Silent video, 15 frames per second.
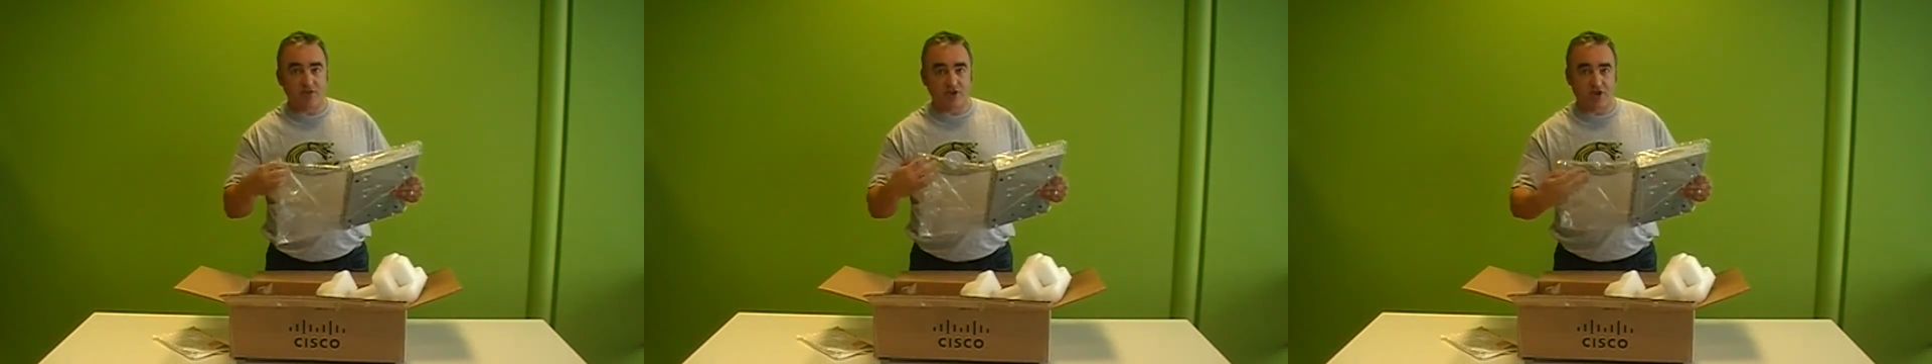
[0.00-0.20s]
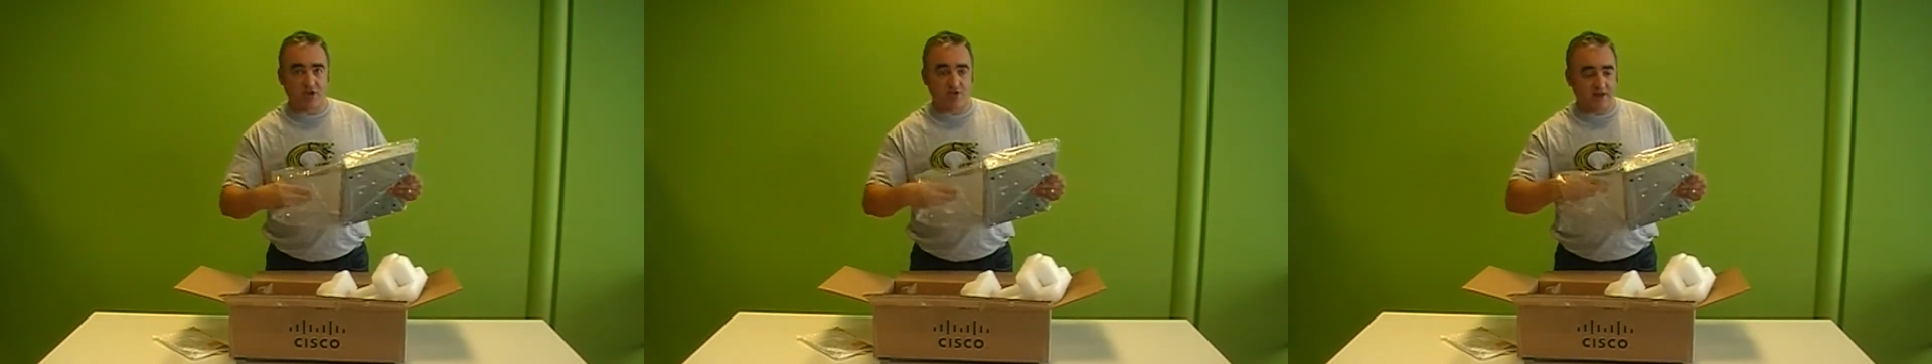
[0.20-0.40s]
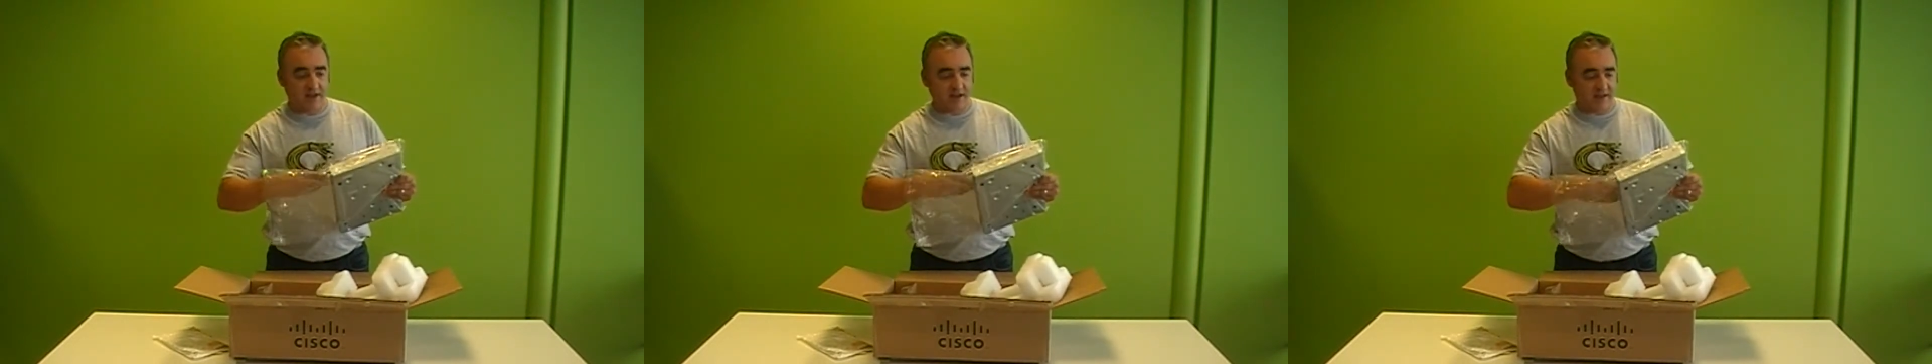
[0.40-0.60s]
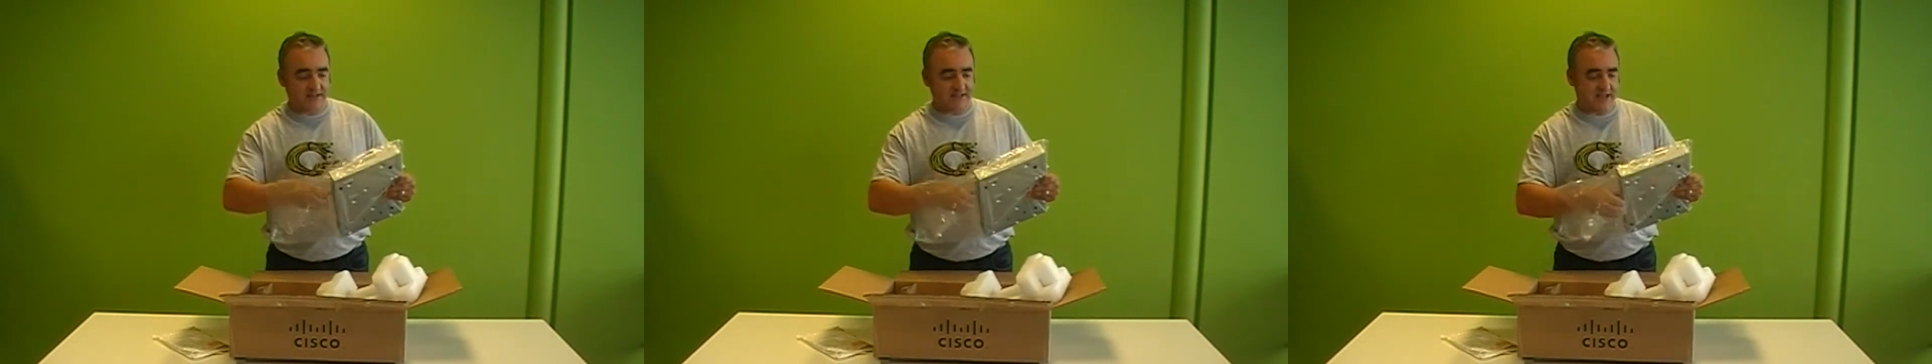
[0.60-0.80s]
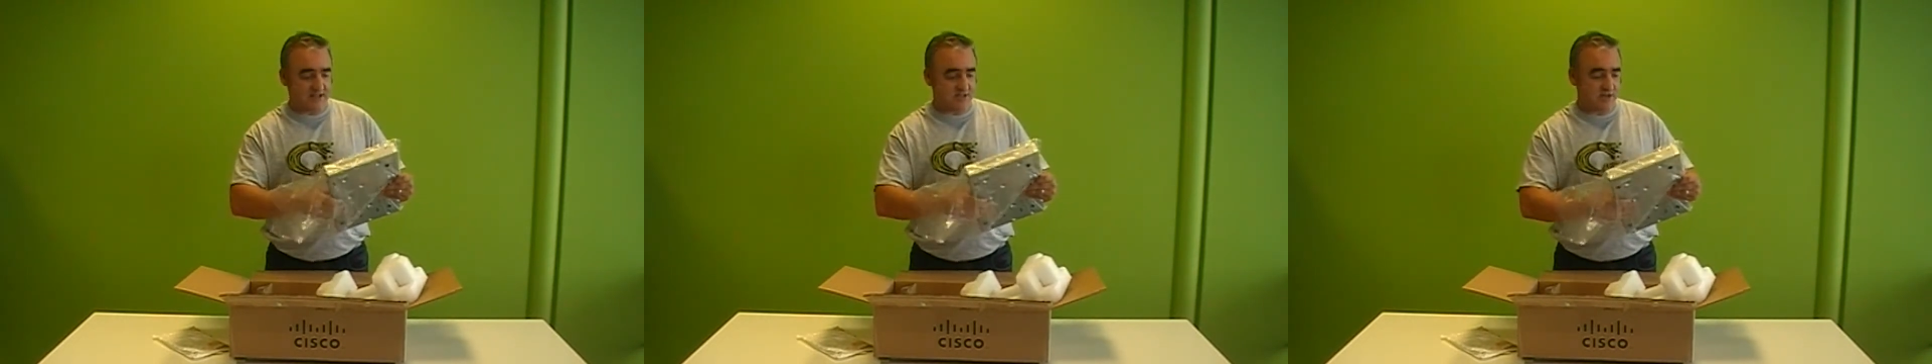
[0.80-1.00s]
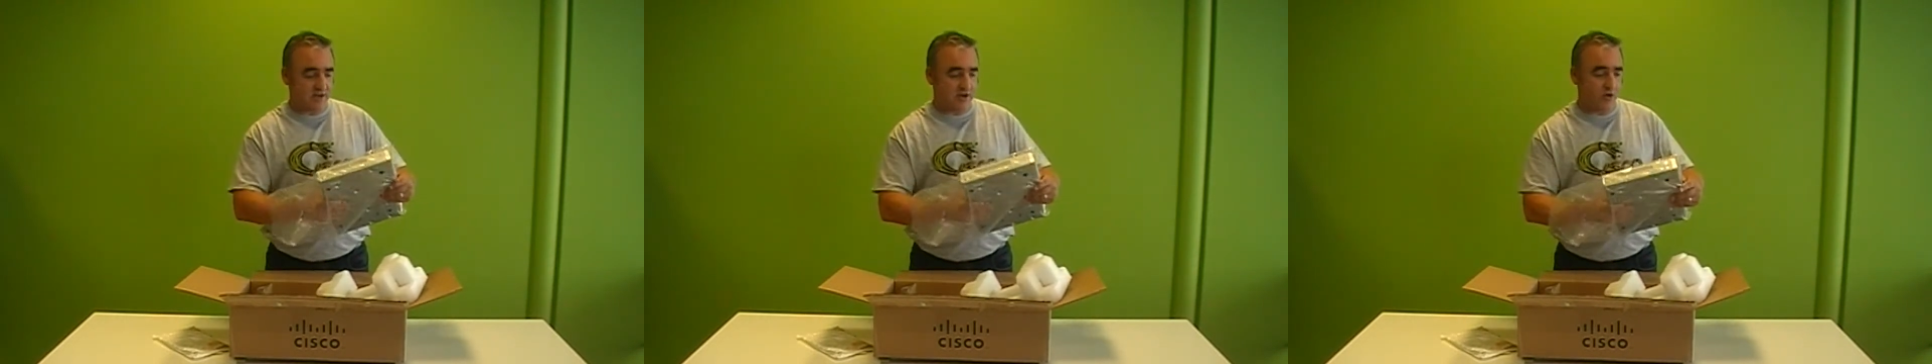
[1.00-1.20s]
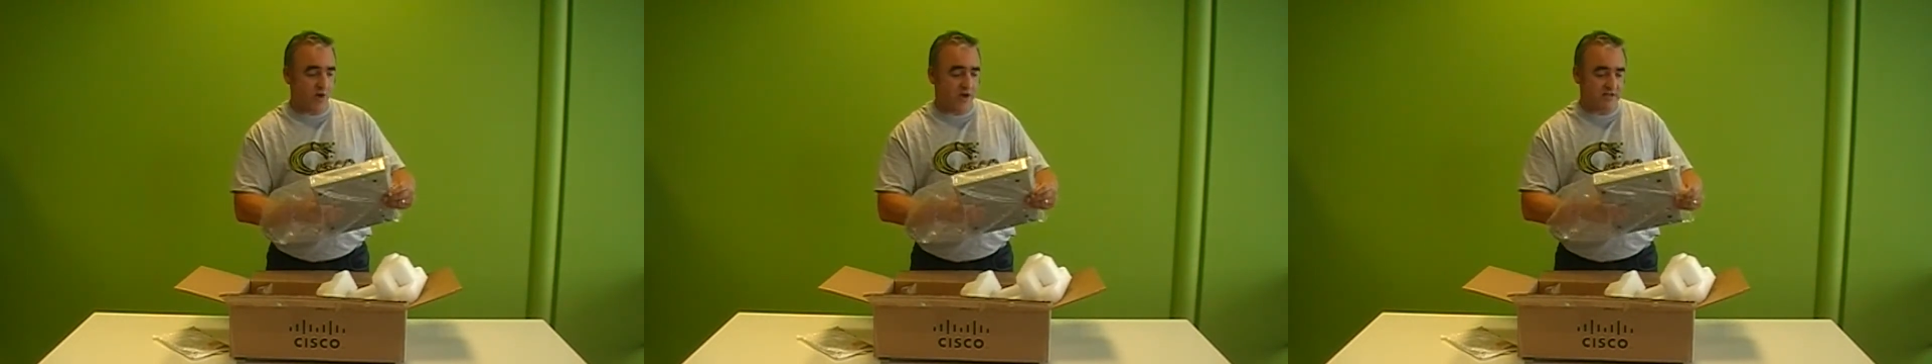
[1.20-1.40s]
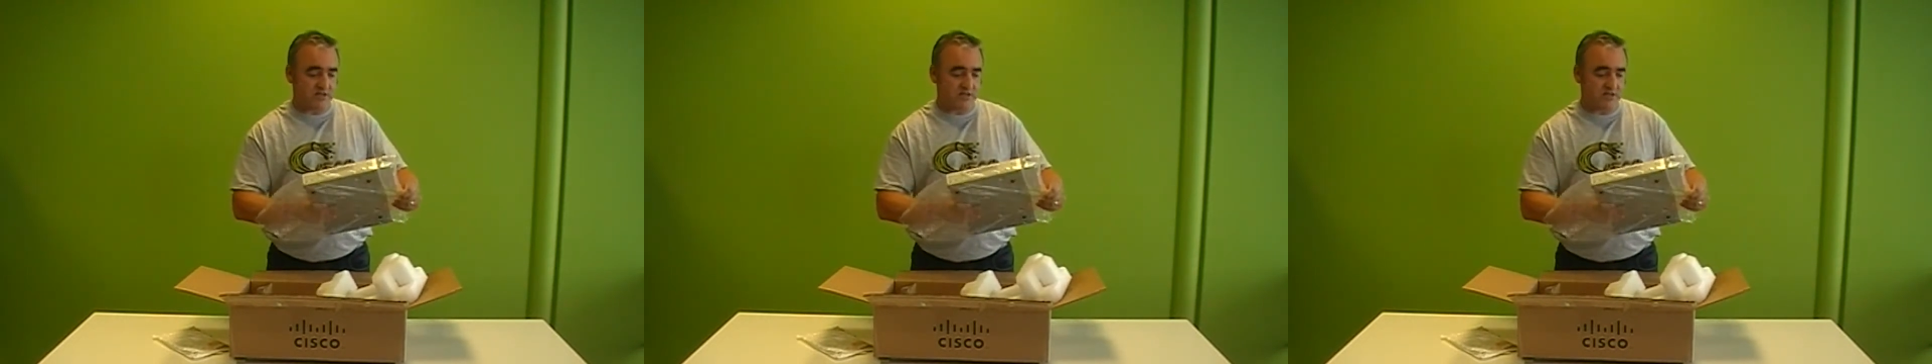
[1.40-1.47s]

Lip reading: the unit is actually quite